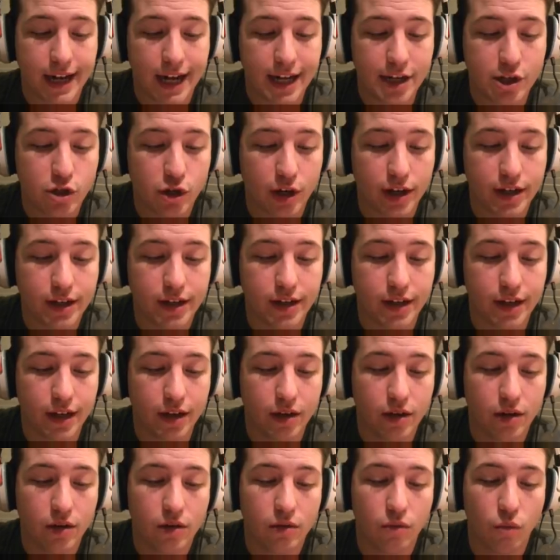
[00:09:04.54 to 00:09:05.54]
I traded
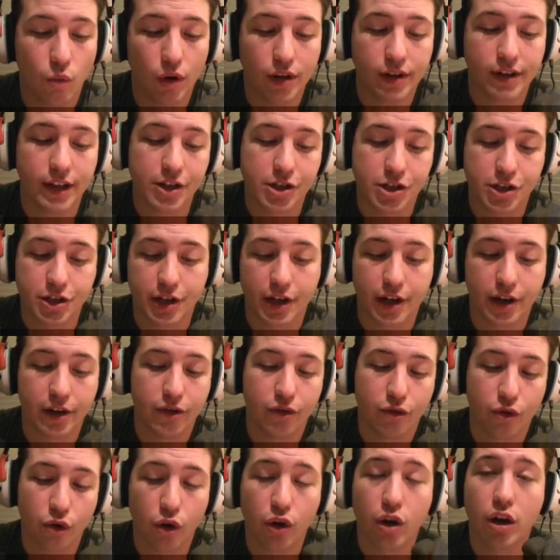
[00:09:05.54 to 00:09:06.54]
in 1 legendary
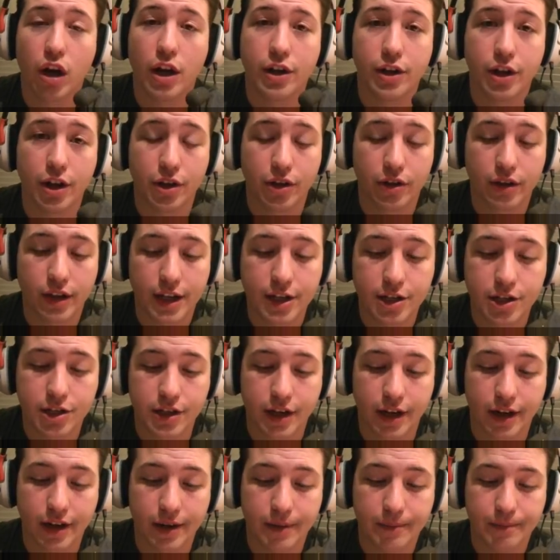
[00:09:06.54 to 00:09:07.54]
for another
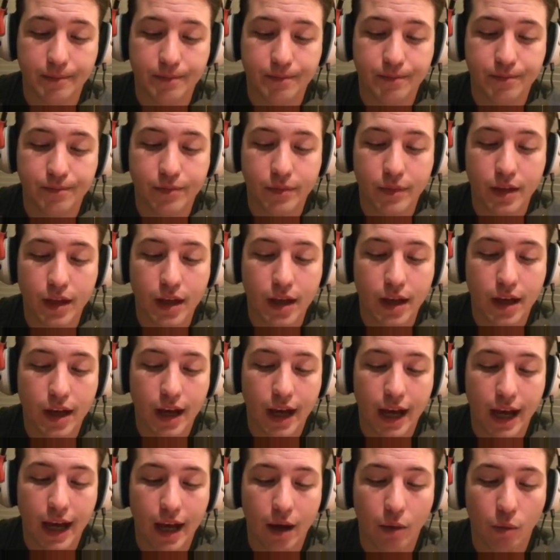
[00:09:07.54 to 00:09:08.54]
legendary.
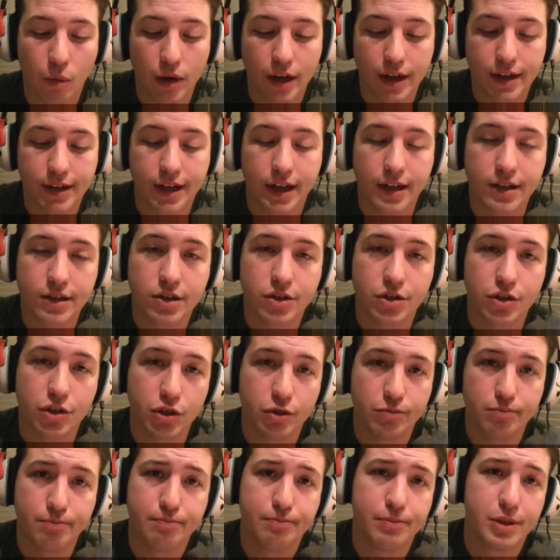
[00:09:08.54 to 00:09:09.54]
And what it does is
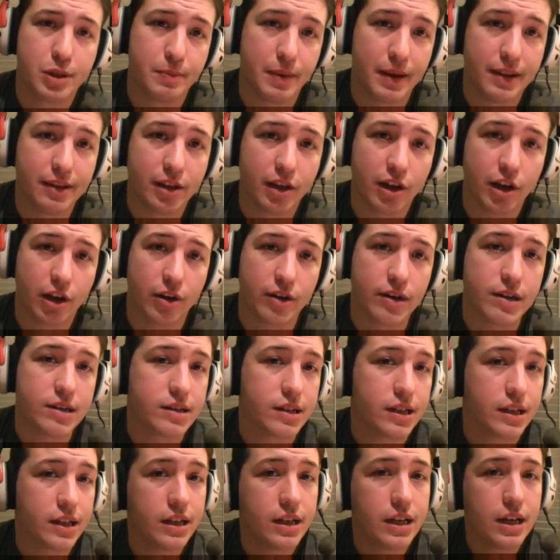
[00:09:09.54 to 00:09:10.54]
you spend the
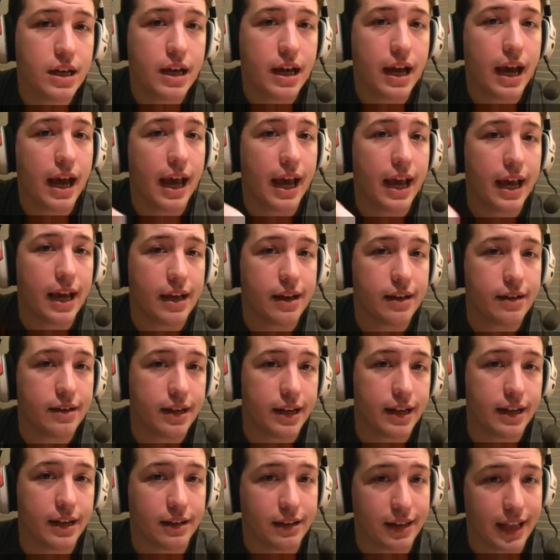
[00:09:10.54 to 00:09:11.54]
currency, and
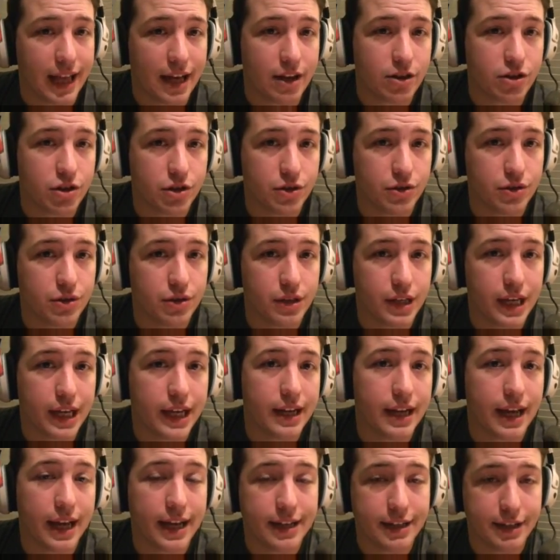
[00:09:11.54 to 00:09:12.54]
it allows you to get a